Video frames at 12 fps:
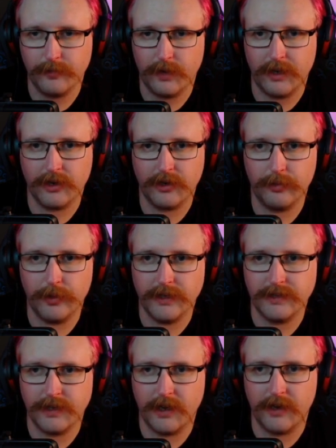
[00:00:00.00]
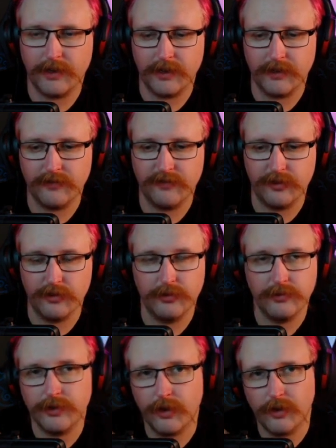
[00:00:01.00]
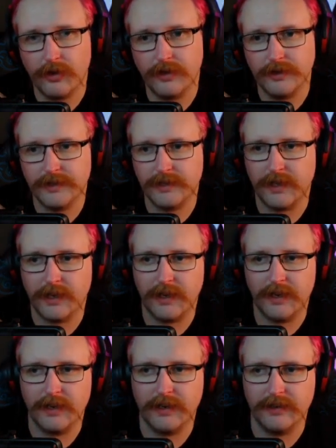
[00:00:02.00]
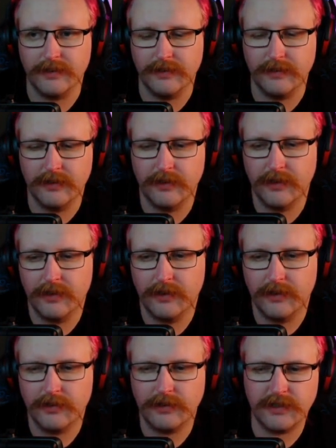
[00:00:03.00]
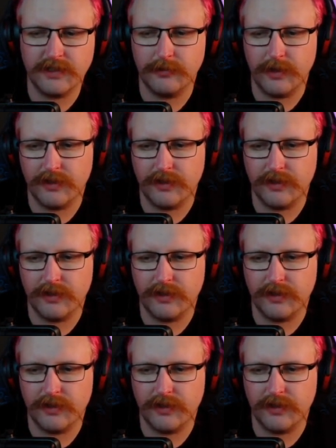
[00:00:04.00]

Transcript: I'm going to go place down a few doors and just some other